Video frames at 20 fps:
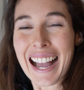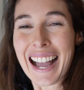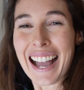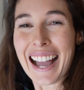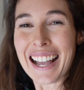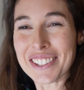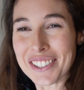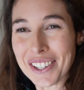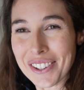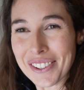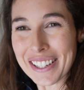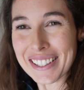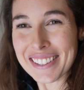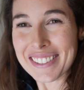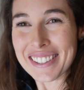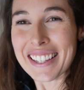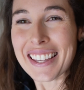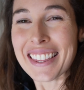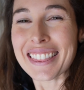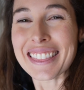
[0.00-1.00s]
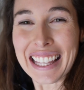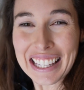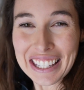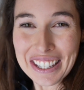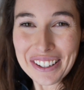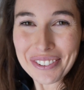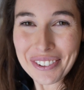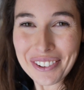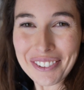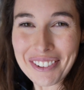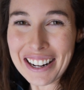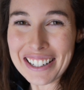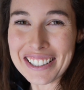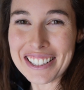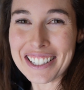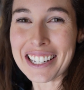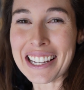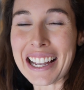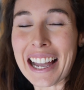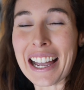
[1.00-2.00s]
as always, thank you for
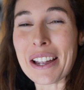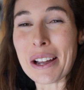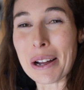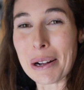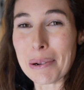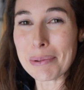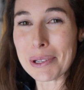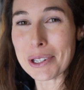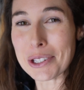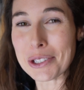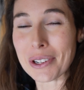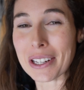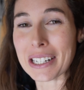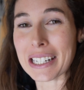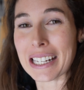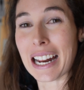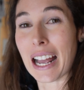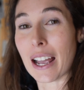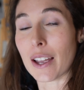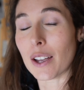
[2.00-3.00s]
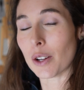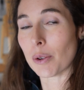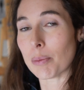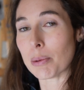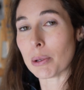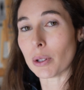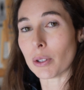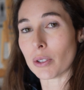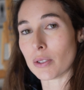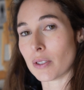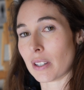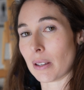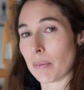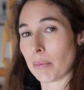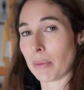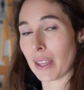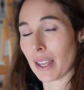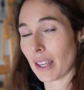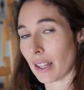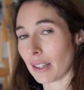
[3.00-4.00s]
watching. I hope you enjoyed it. I hope you learned
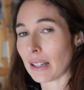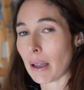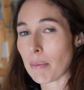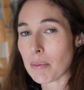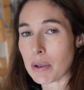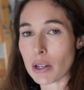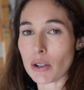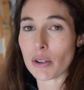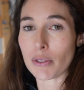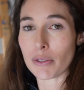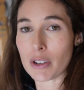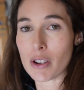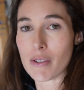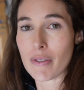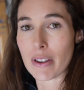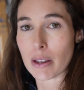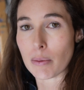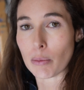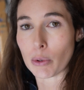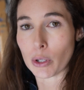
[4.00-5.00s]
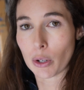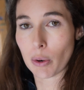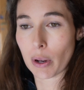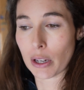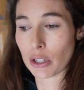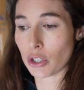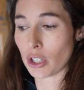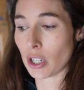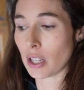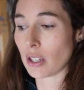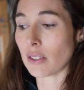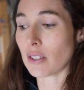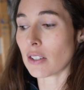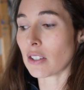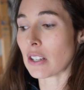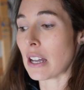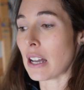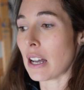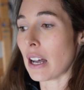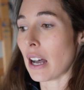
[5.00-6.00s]
something. Let me know if you have any more questions.
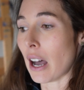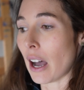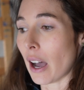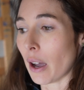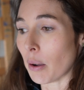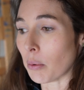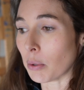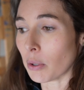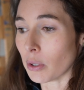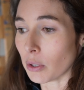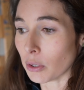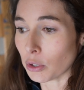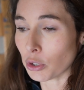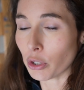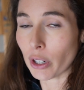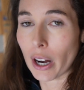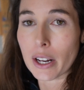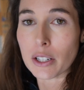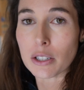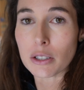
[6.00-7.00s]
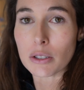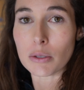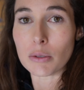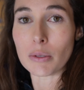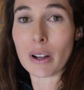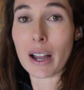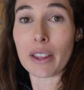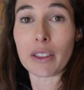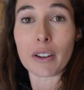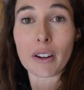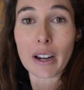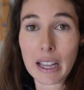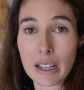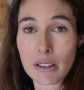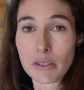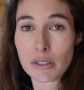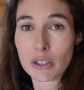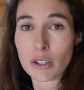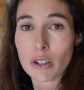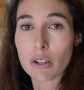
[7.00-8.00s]
I will try to either
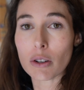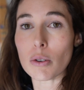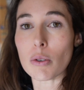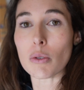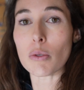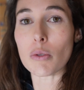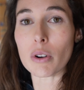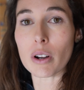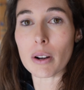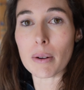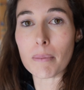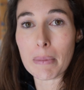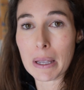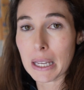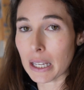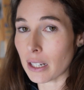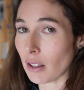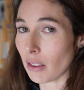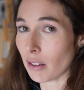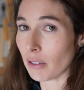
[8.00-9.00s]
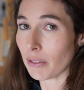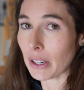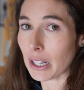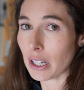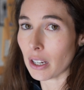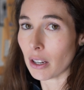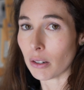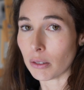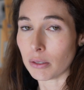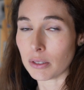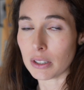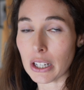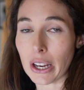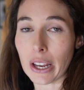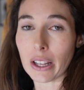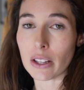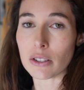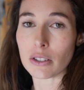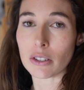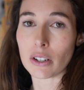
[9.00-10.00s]
answer or make another video to
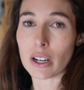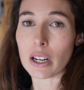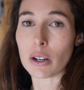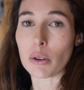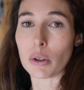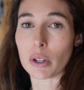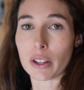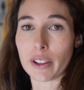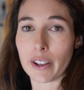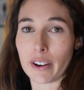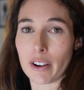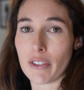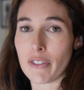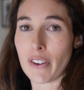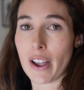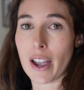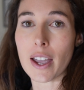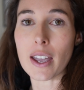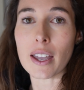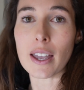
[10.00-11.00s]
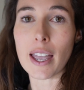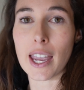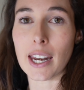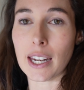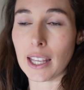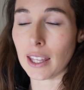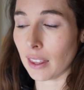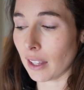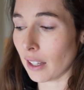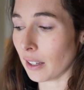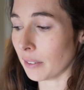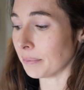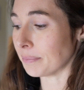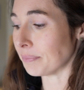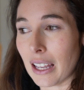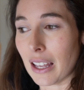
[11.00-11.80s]
answer it or clarify anything.